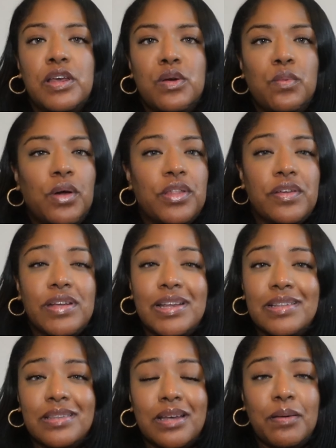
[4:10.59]
whether
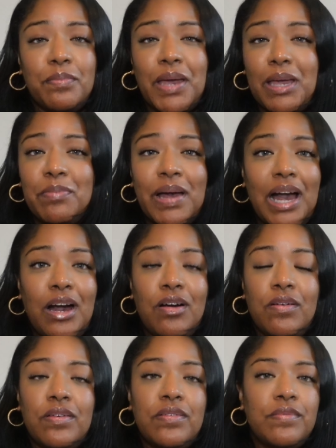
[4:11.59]
it's a
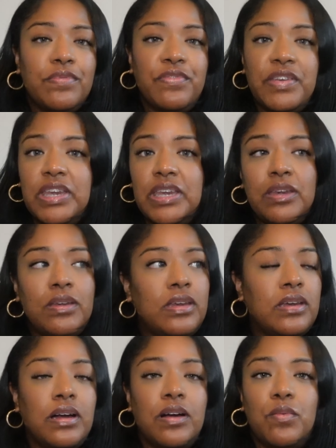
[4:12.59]
PayPal
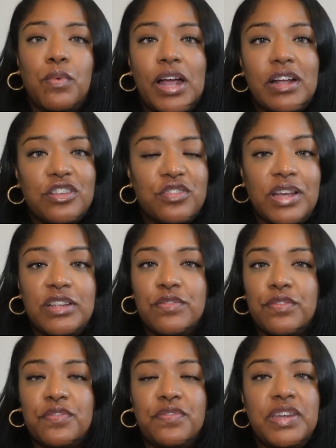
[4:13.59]
fee, a wire
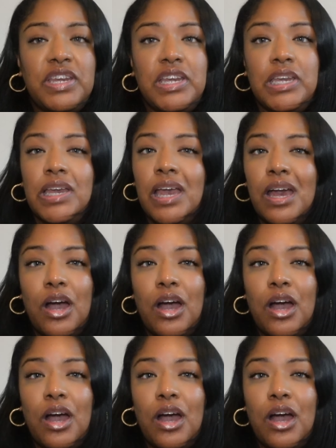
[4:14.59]
transfer fee,